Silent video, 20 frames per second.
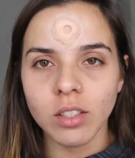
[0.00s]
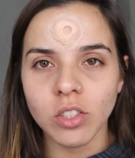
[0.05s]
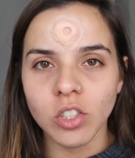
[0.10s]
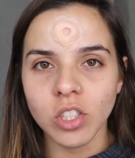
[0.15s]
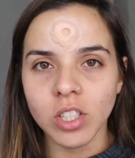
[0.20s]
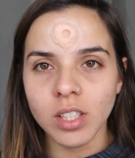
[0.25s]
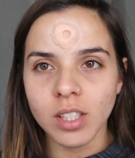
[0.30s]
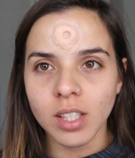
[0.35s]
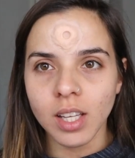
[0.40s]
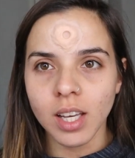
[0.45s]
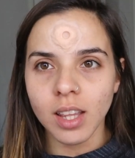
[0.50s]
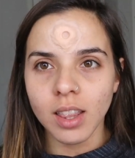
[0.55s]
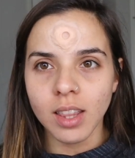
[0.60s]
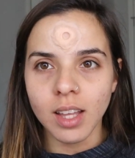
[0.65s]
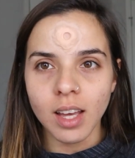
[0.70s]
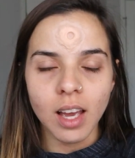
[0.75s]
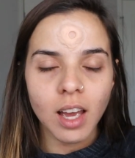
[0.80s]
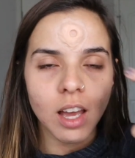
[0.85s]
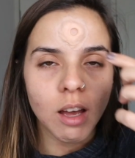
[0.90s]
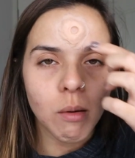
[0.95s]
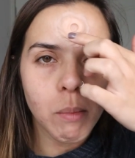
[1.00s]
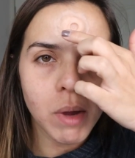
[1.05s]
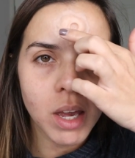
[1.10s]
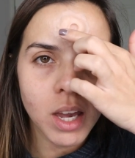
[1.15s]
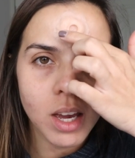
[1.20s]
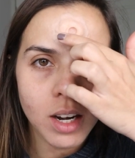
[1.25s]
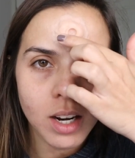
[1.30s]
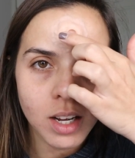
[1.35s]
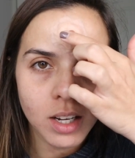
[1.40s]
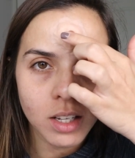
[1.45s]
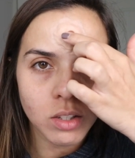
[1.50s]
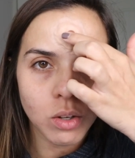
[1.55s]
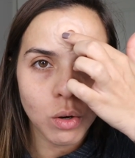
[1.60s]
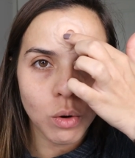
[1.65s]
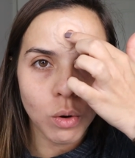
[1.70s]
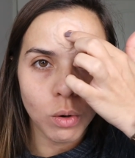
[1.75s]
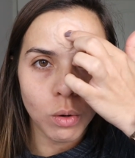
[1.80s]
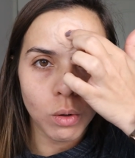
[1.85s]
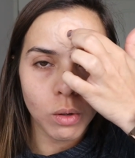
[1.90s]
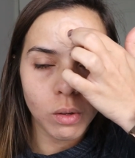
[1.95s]
just like that and make a nice
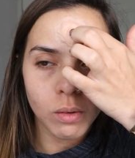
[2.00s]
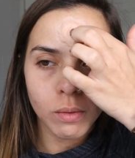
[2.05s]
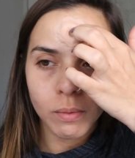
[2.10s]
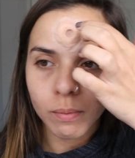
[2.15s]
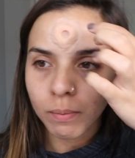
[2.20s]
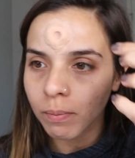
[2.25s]
hole.